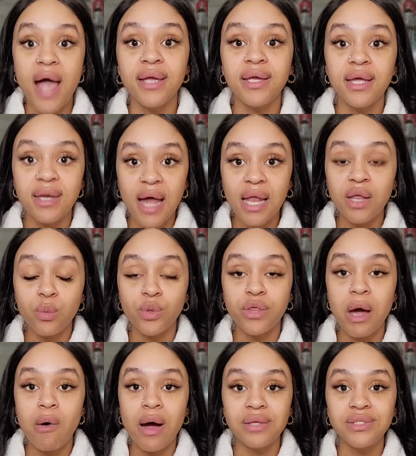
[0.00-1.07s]
I cannot live
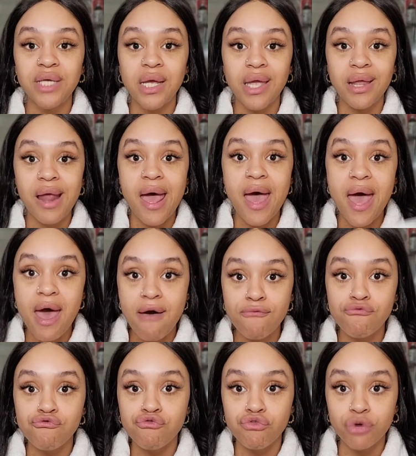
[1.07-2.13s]
without. I take it
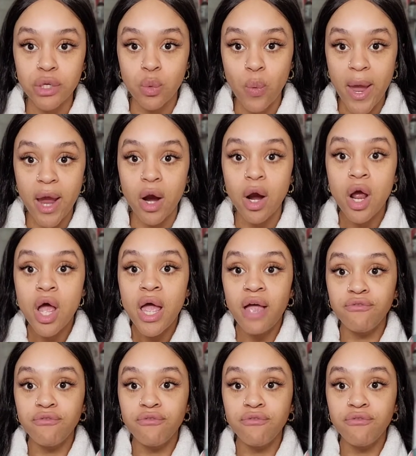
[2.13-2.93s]
everywhere.